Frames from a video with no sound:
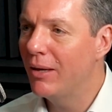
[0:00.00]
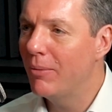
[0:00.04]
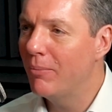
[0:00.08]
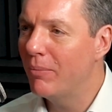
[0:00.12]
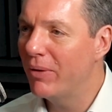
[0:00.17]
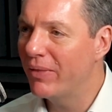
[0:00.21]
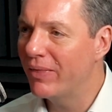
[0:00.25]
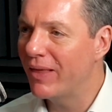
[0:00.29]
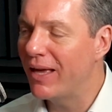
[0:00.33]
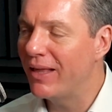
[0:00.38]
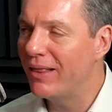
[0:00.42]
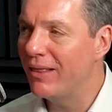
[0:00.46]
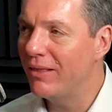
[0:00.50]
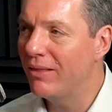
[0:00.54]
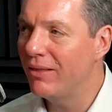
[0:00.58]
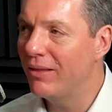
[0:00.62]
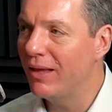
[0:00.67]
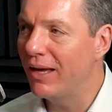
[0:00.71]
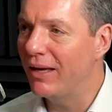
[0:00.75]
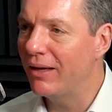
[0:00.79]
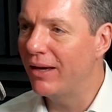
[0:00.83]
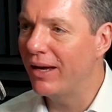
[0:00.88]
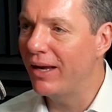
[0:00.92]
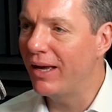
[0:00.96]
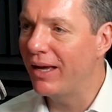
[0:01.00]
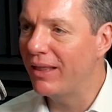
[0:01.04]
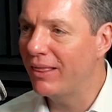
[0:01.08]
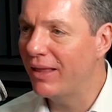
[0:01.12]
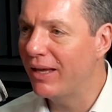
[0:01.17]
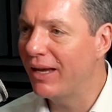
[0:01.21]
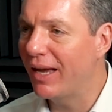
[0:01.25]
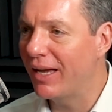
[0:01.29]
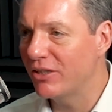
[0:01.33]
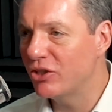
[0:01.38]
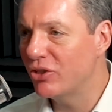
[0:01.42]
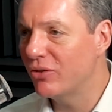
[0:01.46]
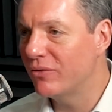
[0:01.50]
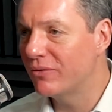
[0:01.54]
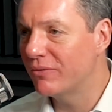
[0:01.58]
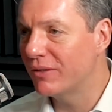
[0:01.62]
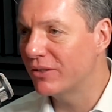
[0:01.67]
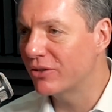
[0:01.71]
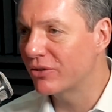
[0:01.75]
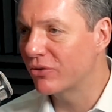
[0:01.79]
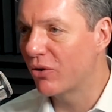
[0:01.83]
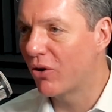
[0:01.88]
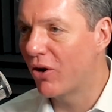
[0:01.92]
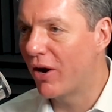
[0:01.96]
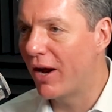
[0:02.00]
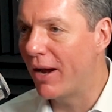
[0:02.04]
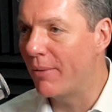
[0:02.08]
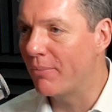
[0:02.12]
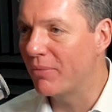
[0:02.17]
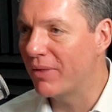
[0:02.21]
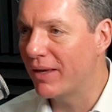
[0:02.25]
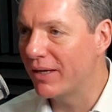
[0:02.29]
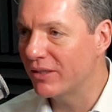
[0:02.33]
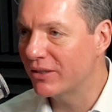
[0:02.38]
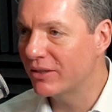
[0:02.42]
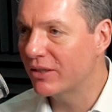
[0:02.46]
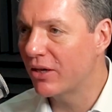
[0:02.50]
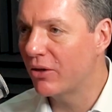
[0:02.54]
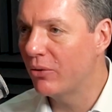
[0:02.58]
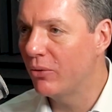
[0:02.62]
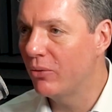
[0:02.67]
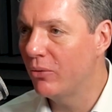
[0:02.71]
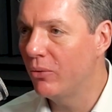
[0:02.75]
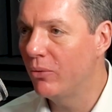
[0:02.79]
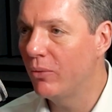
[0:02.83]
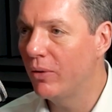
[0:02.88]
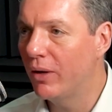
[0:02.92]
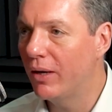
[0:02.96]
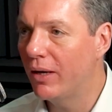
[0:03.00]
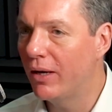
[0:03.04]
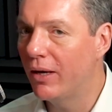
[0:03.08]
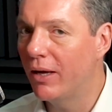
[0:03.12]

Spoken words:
but then I think, as you've described, they're so